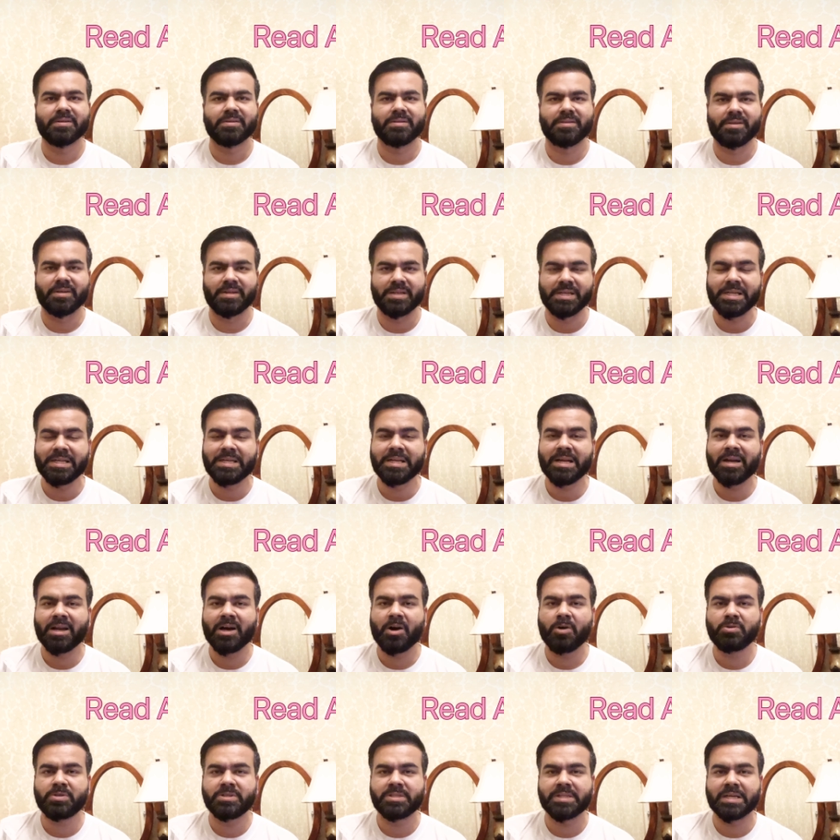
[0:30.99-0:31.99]
The read
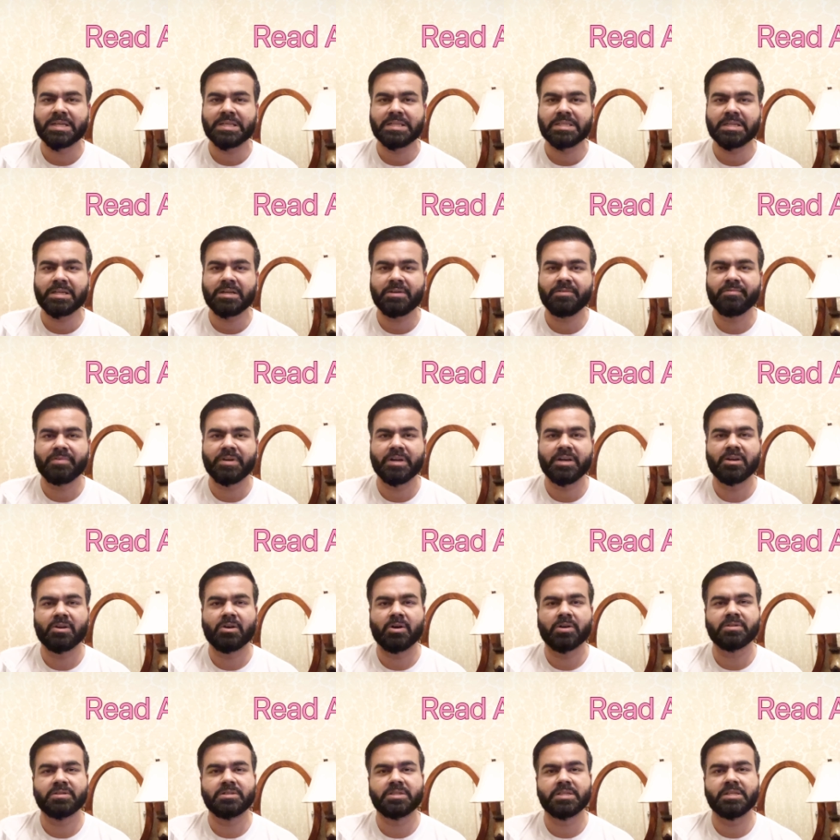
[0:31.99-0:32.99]
aloud section will
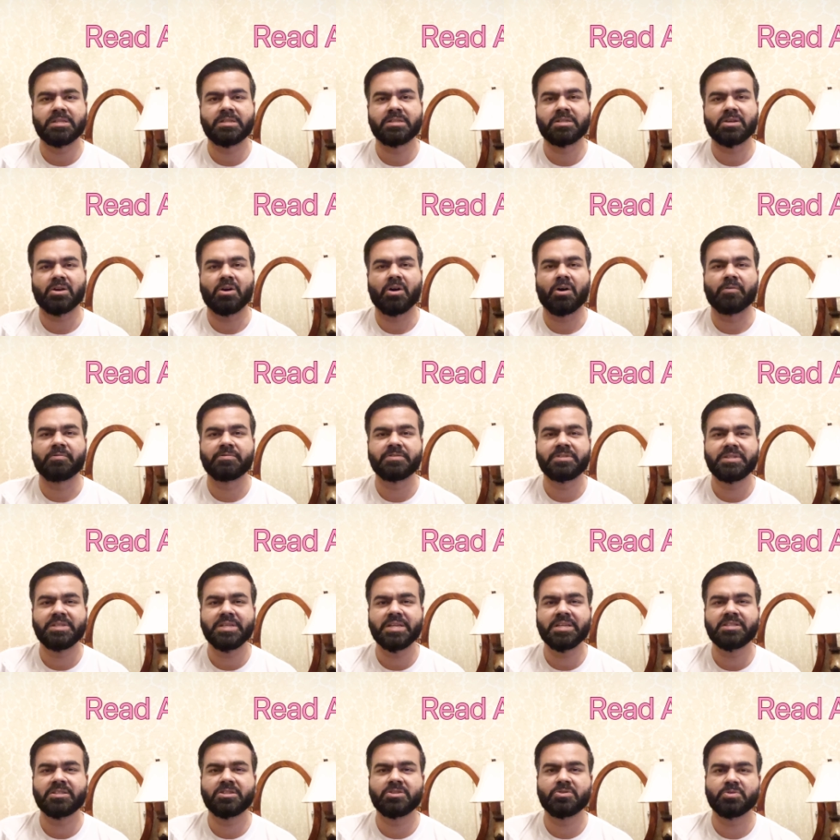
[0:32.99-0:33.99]
consist of
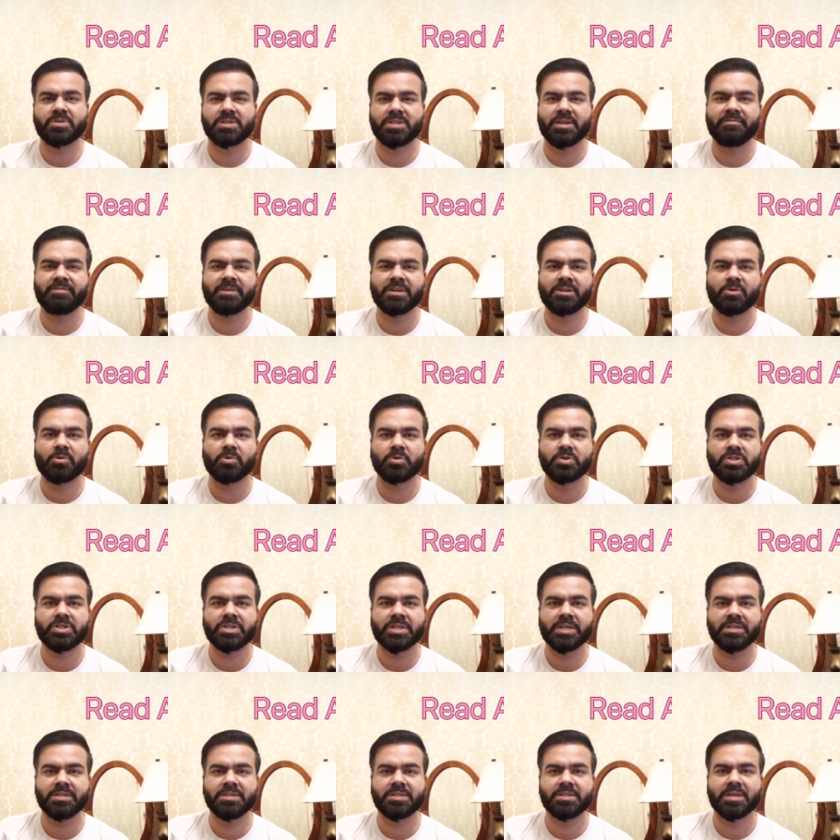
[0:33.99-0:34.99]
6 to 7
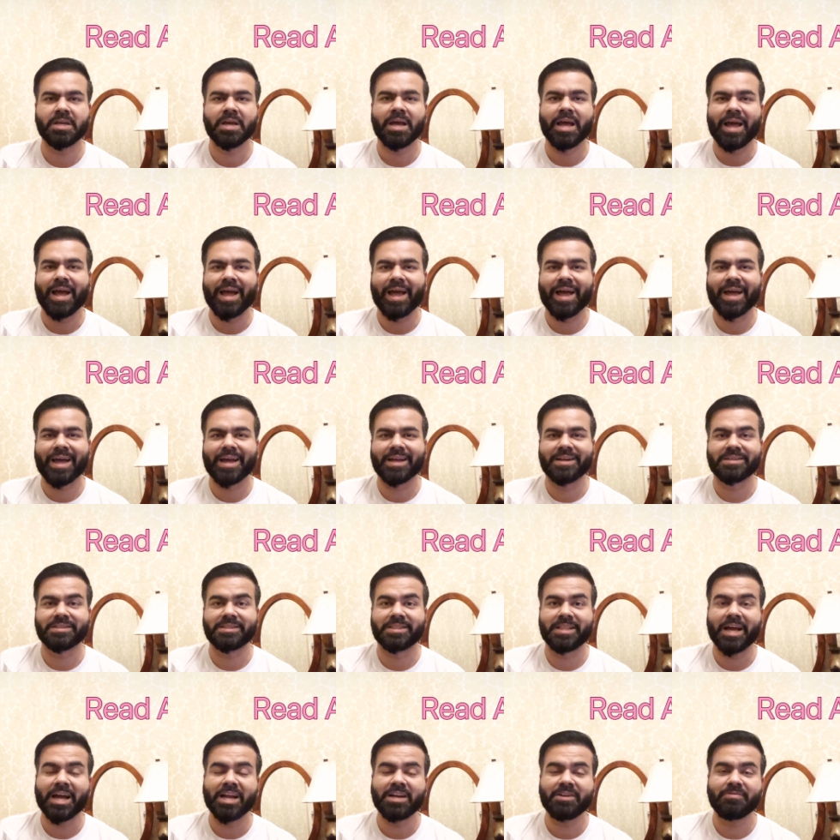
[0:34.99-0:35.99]
questions, and
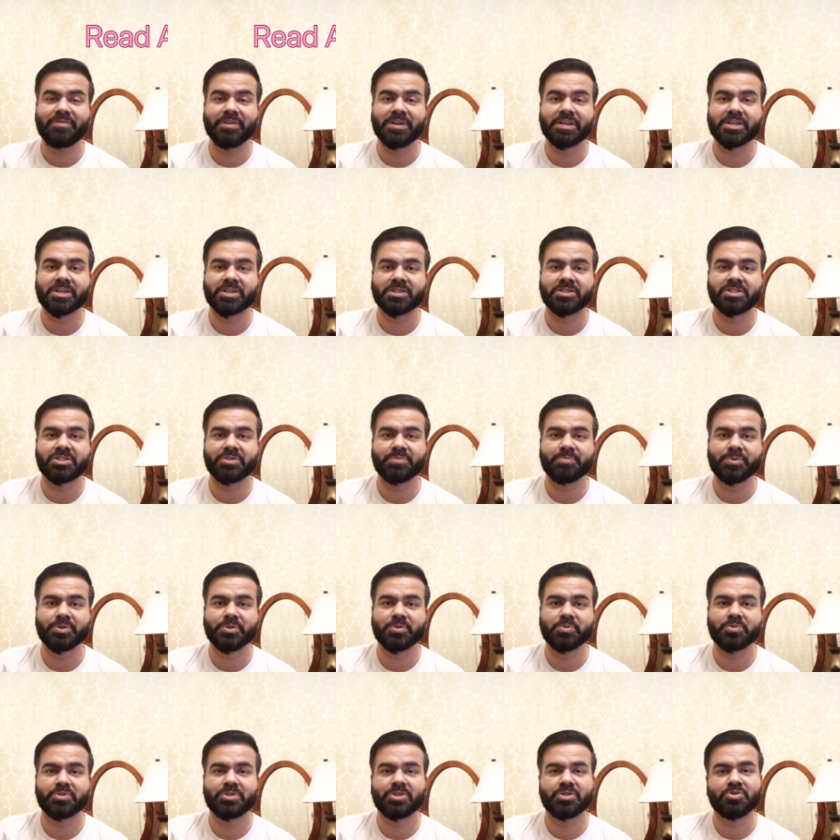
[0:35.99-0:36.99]
that will
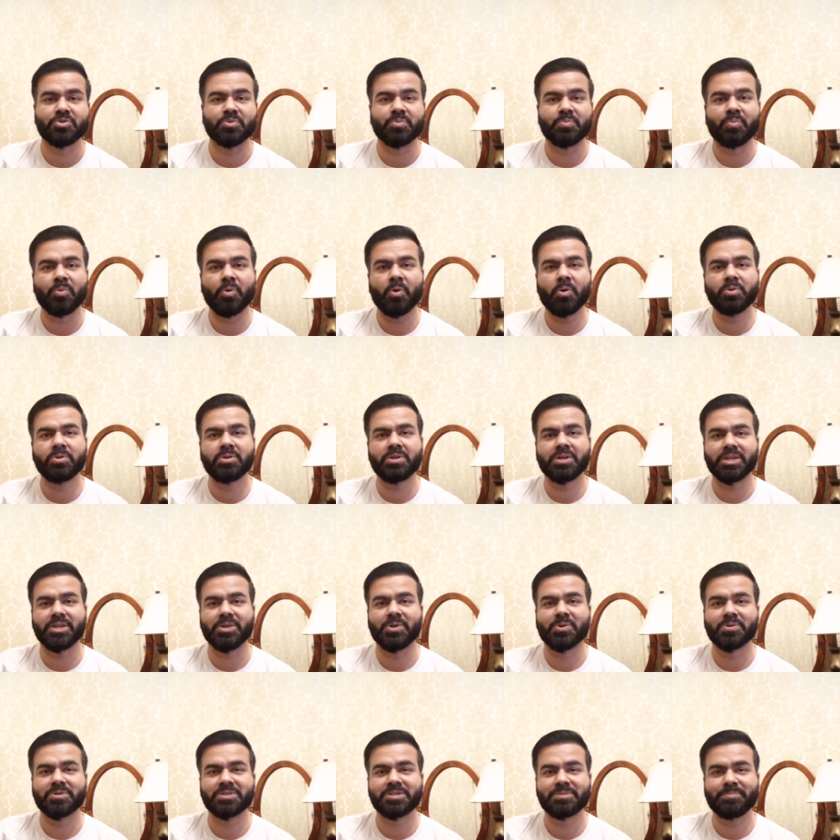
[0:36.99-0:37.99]
contribute to both
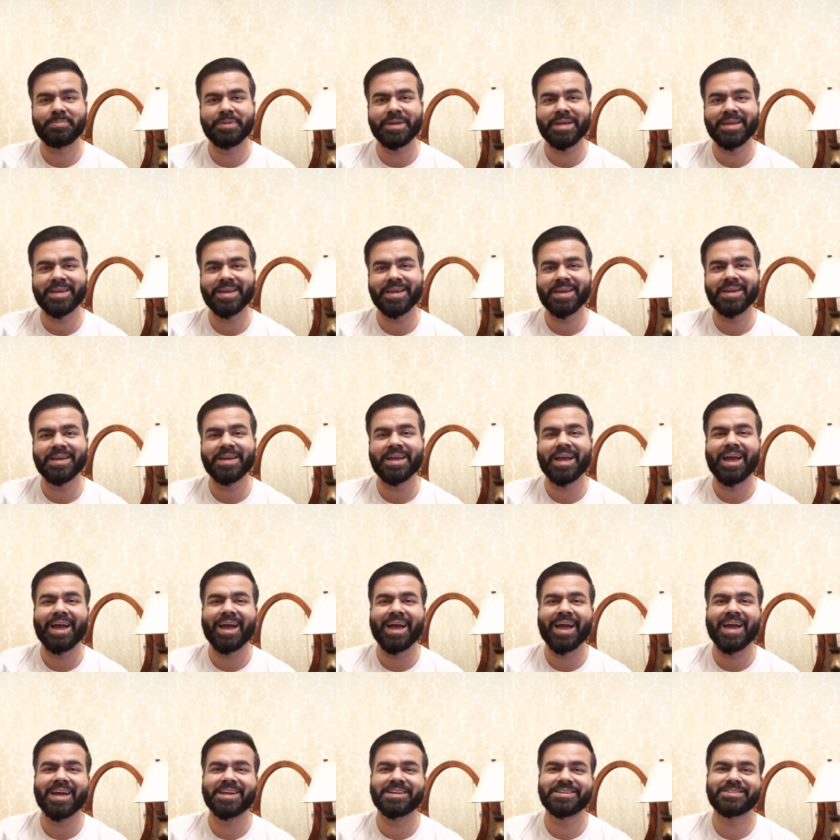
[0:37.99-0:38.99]
your speaking
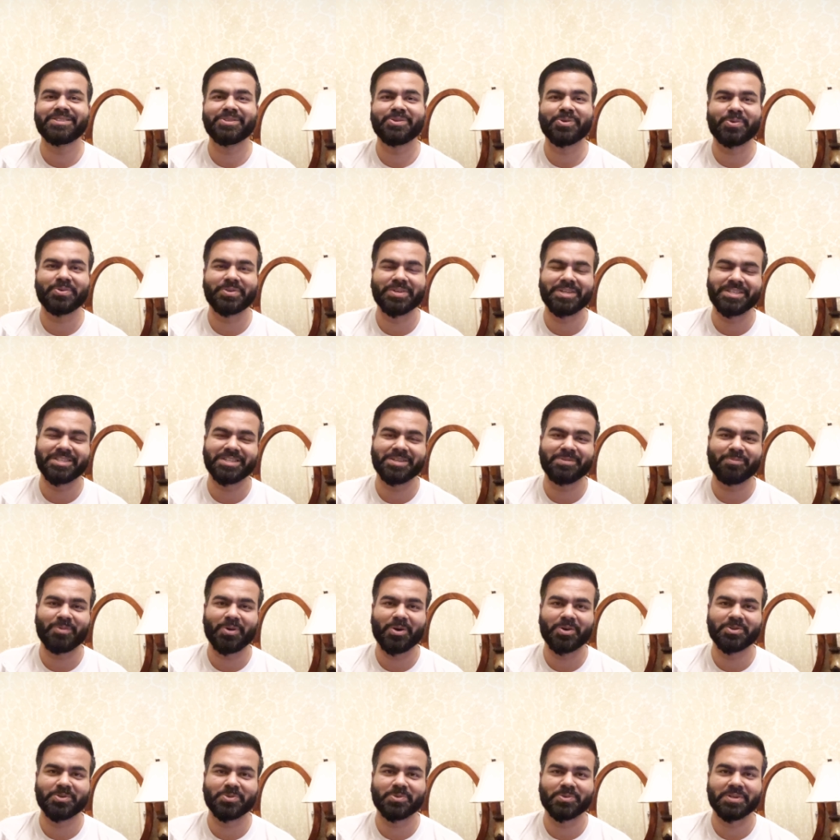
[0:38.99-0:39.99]
and your reading
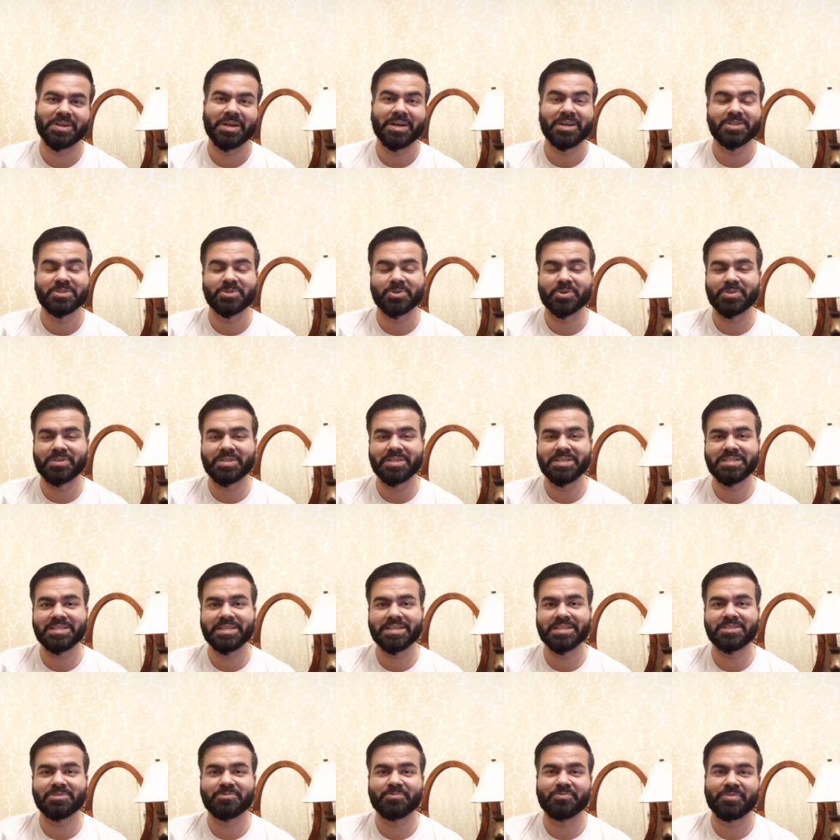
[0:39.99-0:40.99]
module. So this
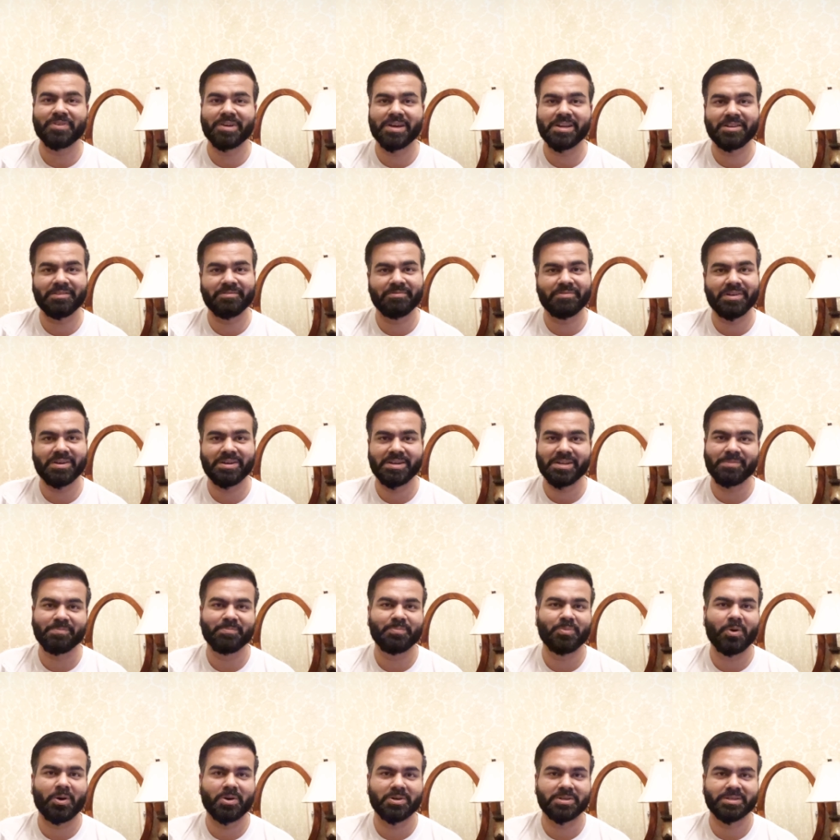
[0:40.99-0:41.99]
is very
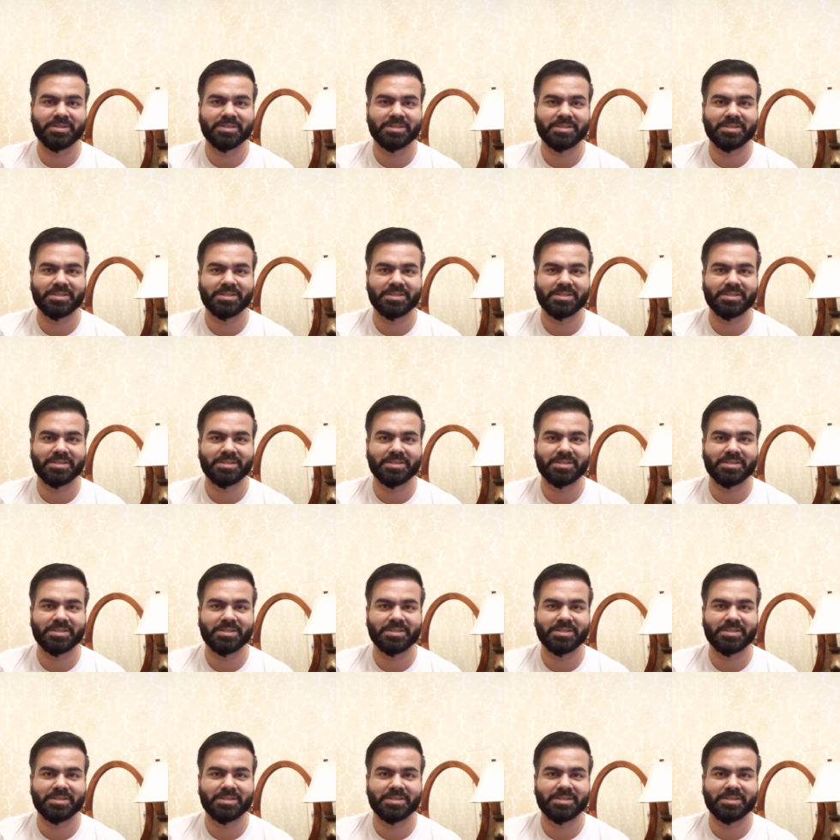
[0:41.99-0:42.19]
important.